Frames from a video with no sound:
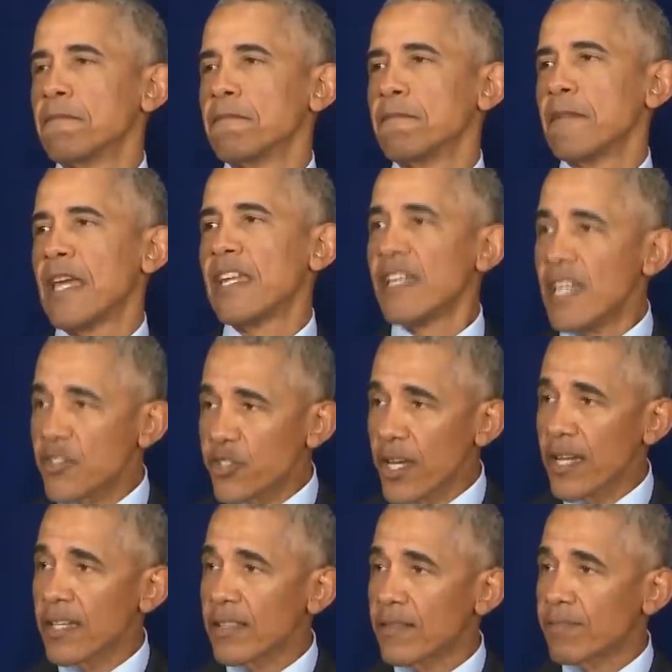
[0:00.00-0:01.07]
and
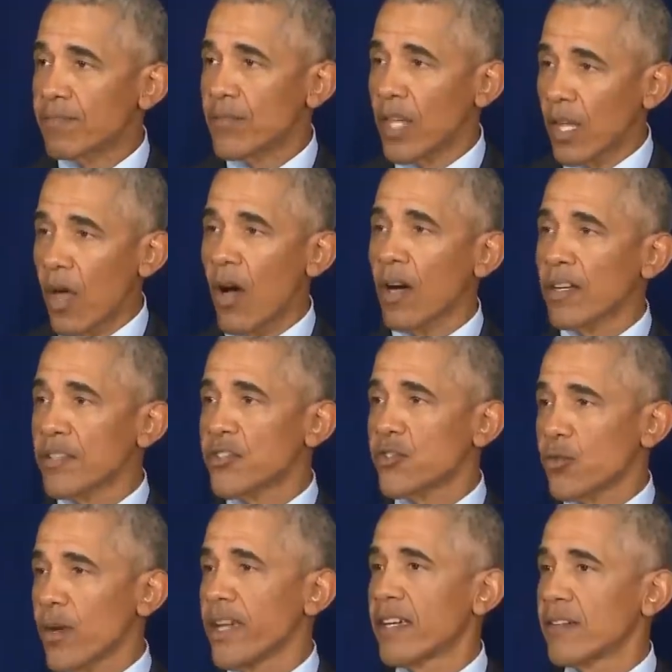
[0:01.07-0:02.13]
initiated the longest
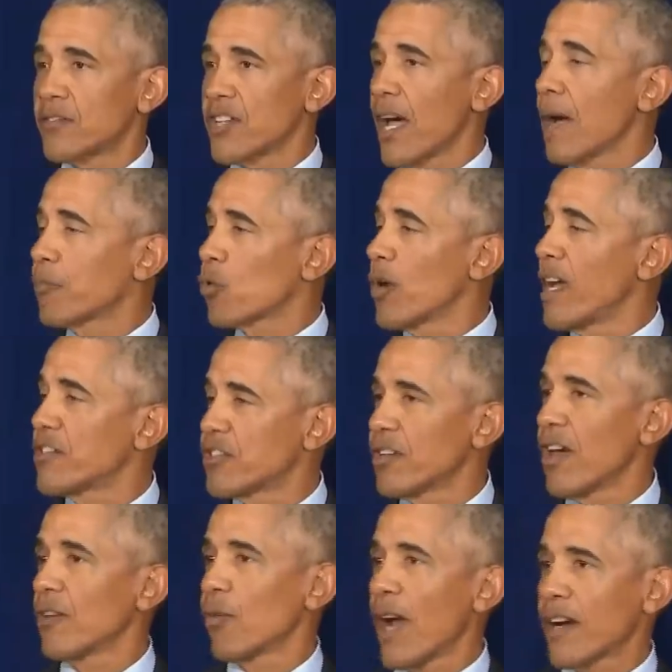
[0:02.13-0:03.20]
streak of job creation
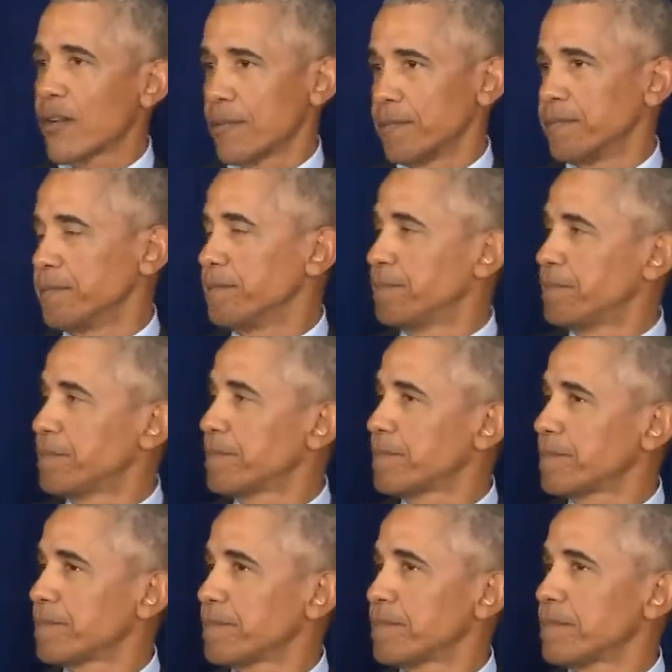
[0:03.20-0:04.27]
on record.
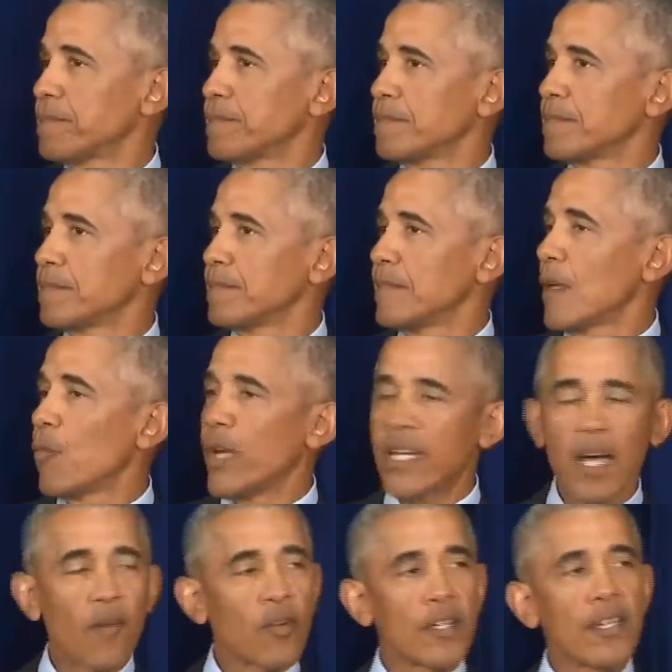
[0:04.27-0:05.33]
And we
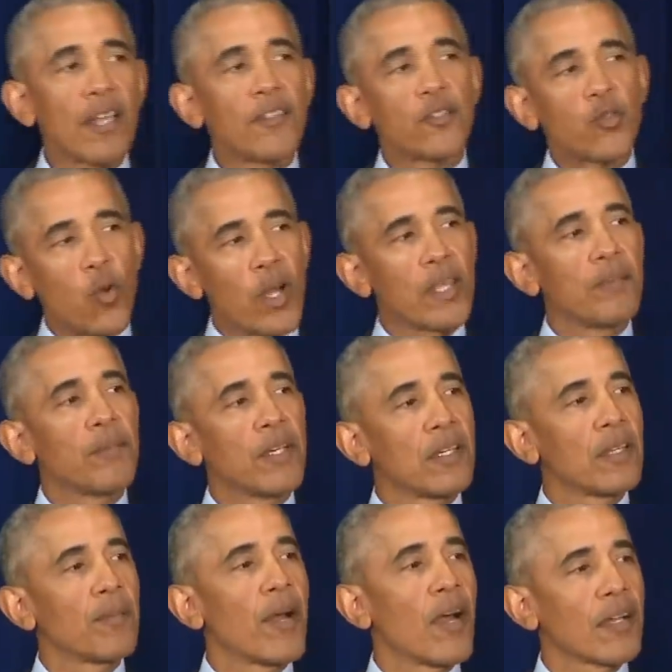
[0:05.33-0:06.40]
covered another twenty million
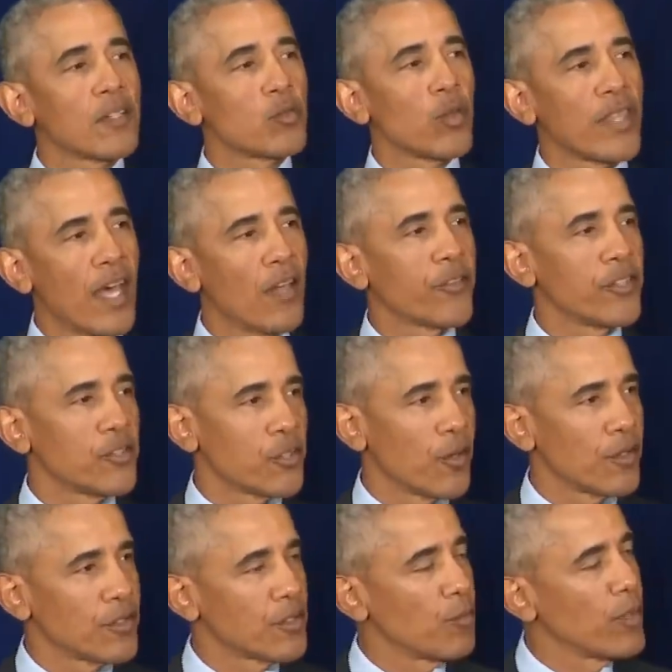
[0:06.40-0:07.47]
Americans with health
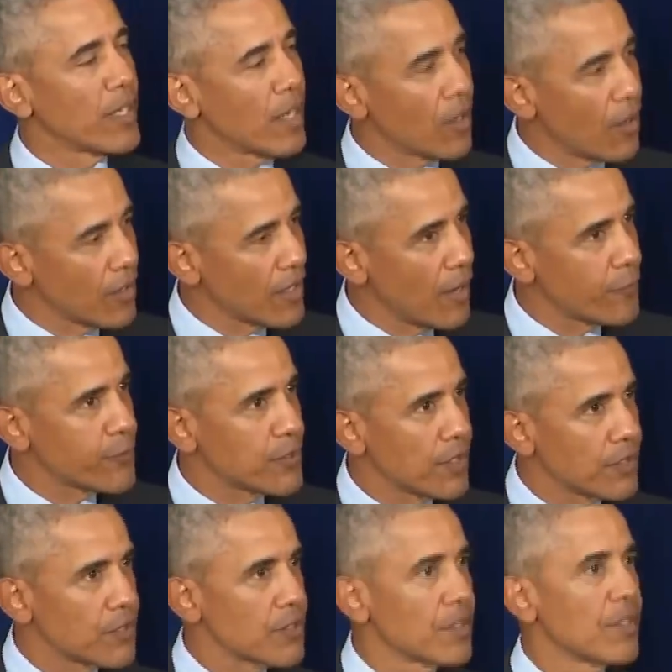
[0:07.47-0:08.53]
insurance, and we cut our
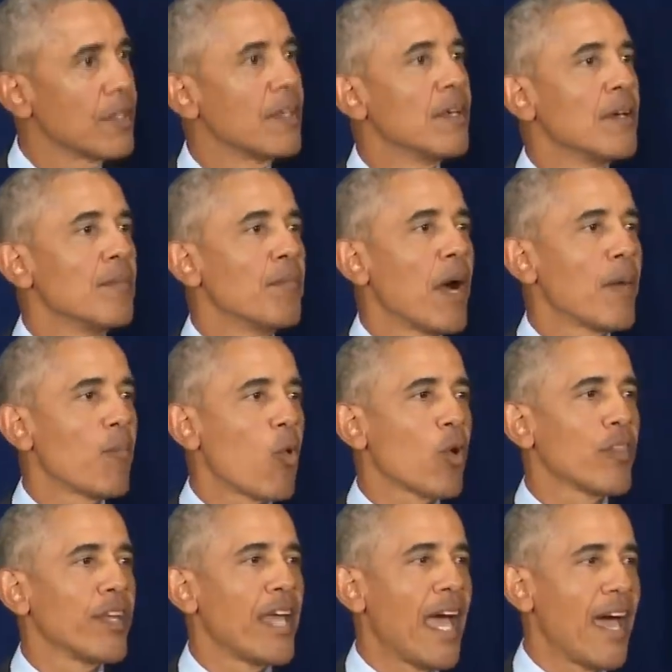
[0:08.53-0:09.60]
deficits by more
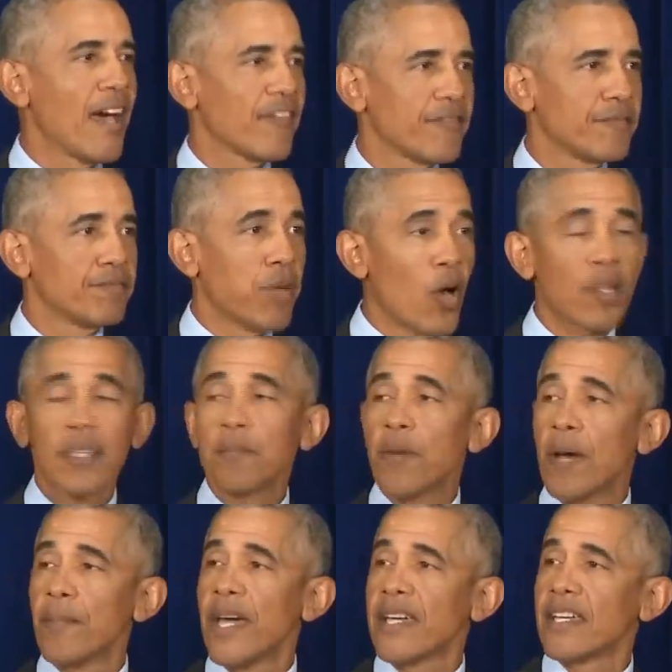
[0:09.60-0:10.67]
than half, partly by
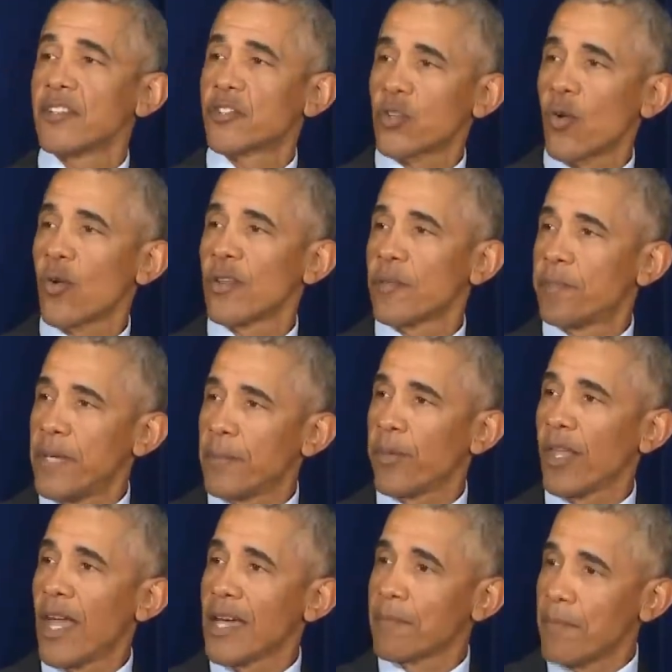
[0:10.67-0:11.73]
making sure that people
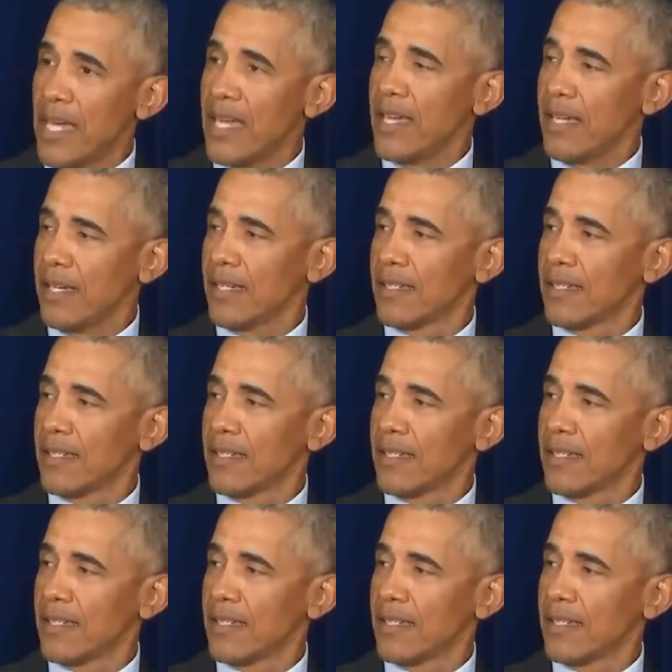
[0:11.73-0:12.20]
like me,